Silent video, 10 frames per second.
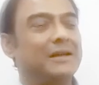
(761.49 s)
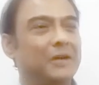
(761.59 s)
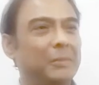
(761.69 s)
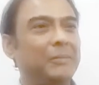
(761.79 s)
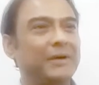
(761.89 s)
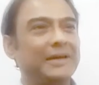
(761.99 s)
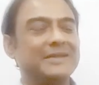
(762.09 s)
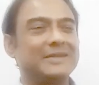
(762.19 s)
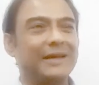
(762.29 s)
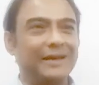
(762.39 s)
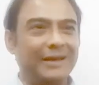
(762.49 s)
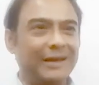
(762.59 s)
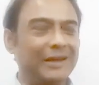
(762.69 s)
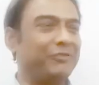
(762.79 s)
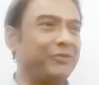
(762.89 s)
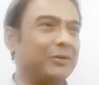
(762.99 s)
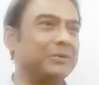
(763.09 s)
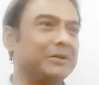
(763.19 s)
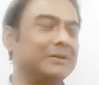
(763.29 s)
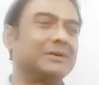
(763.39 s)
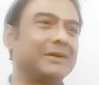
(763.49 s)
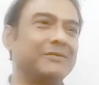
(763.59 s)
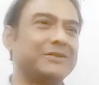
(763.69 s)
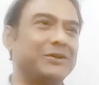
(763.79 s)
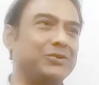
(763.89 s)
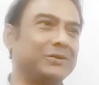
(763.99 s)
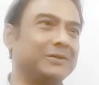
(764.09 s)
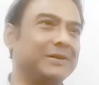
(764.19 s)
Remember, it's an informal conversation.